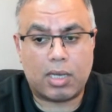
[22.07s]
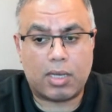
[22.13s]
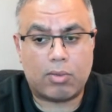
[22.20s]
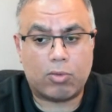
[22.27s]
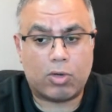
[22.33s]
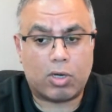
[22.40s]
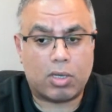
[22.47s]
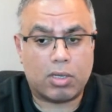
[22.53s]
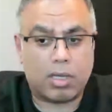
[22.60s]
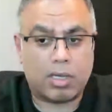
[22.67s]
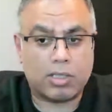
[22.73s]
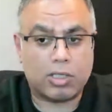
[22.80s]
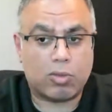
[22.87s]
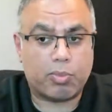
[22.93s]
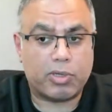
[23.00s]
what are the
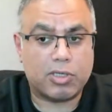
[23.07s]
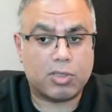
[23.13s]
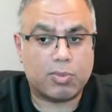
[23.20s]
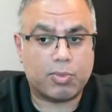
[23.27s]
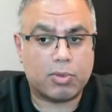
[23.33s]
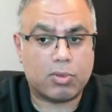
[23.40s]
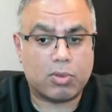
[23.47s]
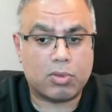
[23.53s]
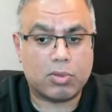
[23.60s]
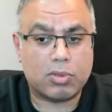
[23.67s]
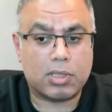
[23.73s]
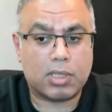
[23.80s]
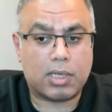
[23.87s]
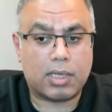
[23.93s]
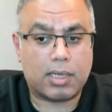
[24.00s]
Agile
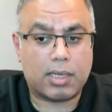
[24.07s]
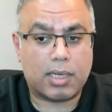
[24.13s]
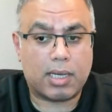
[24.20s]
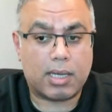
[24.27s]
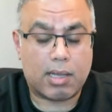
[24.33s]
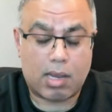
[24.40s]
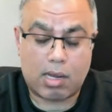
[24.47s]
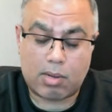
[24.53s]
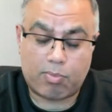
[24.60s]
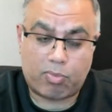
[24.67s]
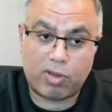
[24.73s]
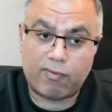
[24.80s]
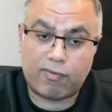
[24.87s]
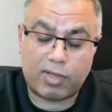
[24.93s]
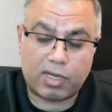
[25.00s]
Principles, and
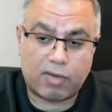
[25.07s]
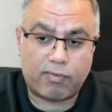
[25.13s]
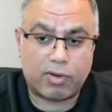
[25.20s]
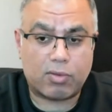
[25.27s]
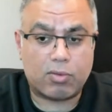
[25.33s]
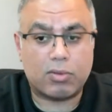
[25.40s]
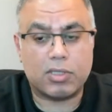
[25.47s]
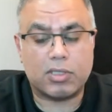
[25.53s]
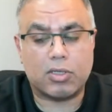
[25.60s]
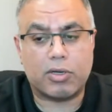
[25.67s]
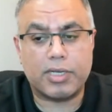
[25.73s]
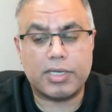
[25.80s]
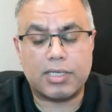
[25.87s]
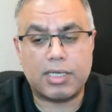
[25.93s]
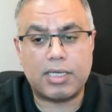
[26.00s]
briefly covering all this,
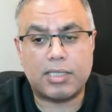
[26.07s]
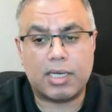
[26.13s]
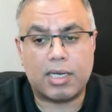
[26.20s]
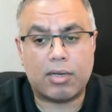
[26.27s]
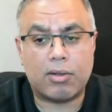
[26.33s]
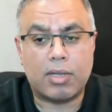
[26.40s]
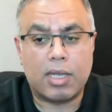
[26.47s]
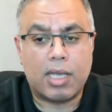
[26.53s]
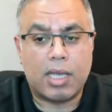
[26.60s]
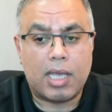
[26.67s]
not in detail,